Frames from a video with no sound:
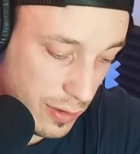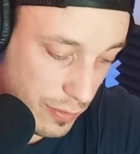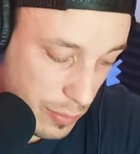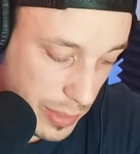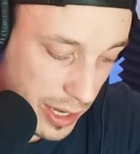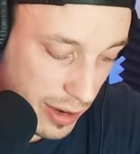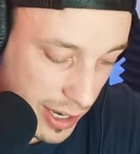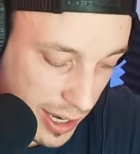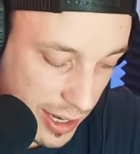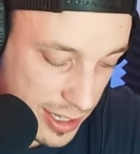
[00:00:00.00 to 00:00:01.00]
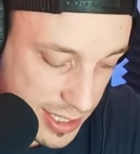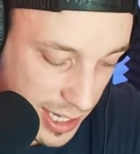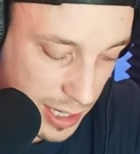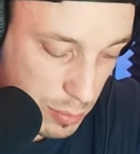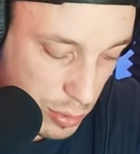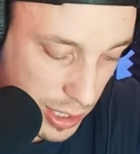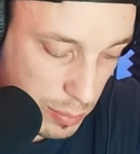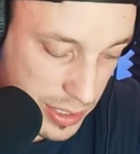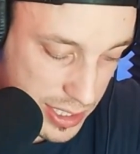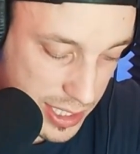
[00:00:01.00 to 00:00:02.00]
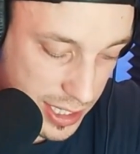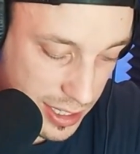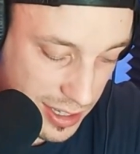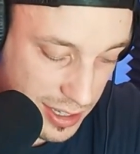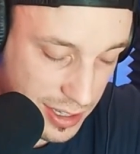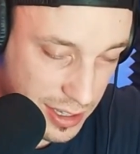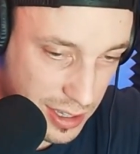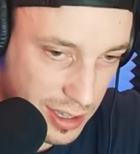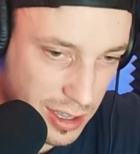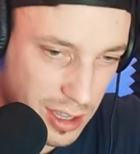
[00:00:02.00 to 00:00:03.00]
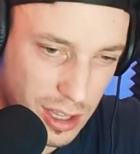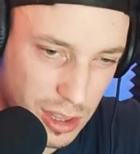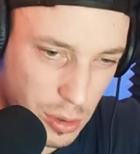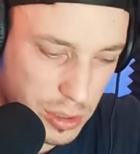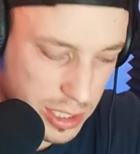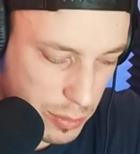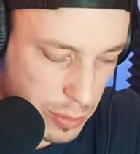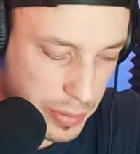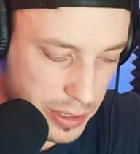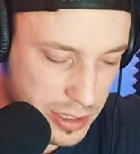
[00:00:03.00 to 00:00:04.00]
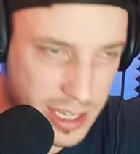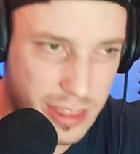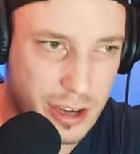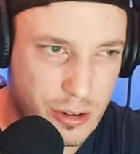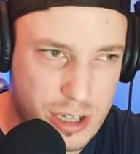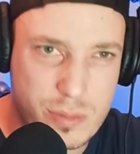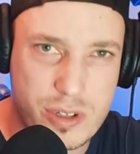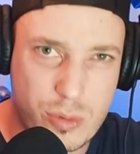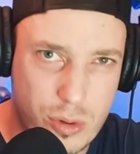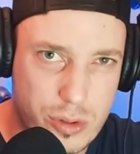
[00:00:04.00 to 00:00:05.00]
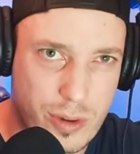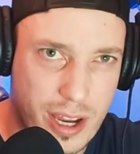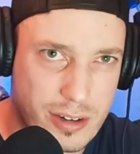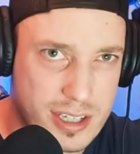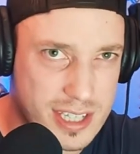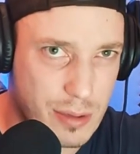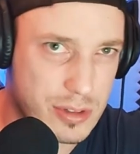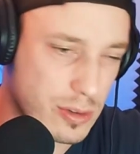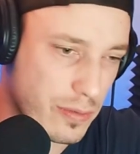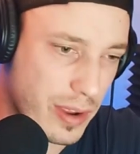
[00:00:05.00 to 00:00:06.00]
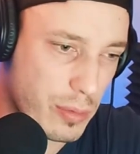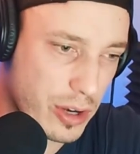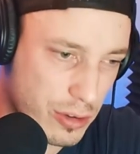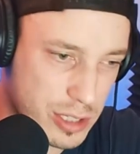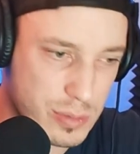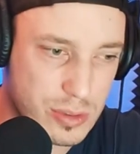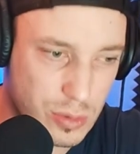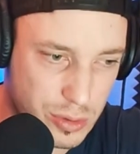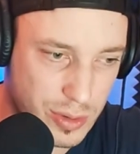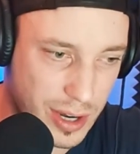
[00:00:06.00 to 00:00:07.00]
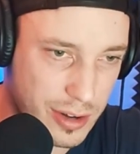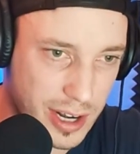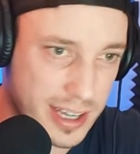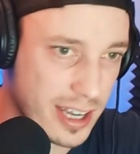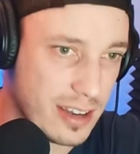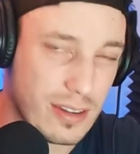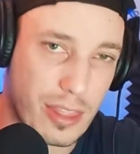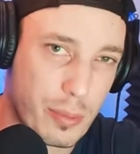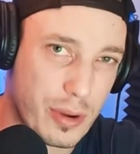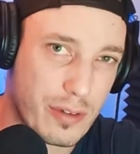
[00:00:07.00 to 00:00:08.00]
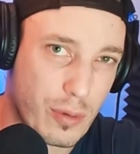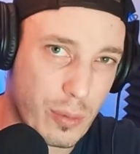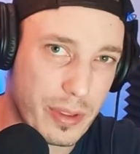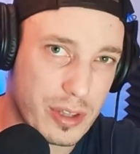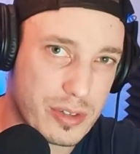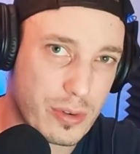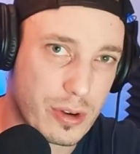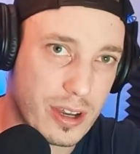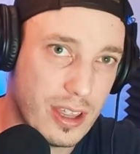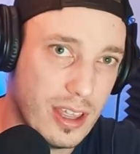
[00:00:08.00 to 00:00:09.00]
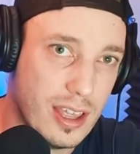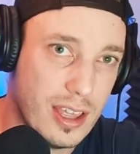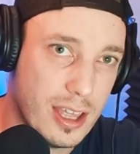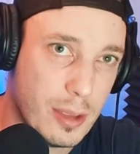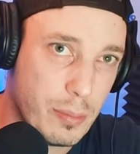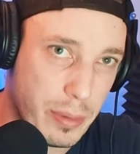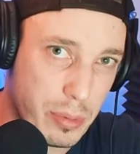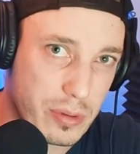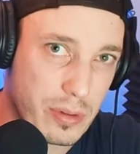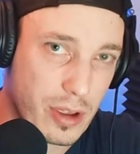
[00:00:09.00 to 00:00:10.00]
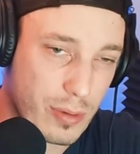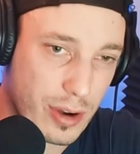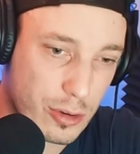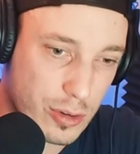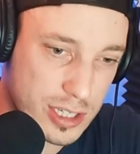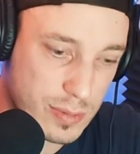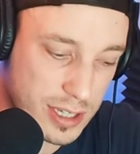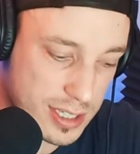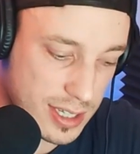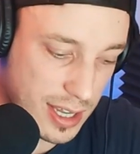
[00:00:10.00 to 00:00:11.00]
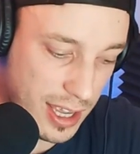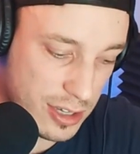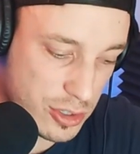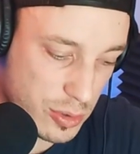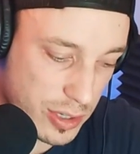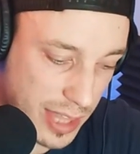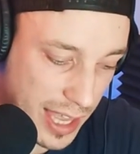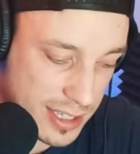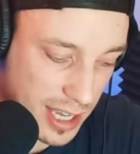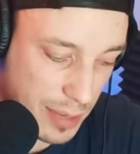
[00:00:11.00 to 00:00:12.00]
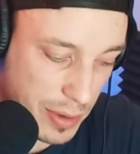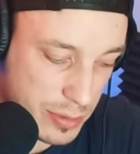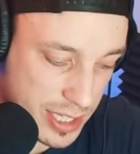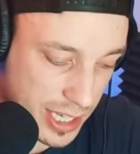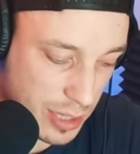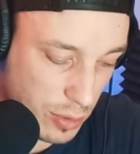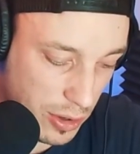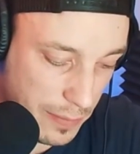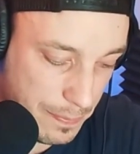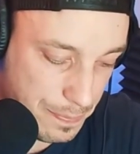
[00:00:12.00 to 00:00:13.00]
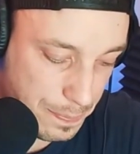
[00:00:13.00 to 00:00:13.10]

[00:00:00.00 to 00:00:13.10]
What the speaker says: From there, I kind of stayed pretty busy locally with builds. I think Christmas rolled around, because that was November. Christmas rolled around, and I did 3 or 4 builds for people around Christmas. And during that time, I was thinking, well,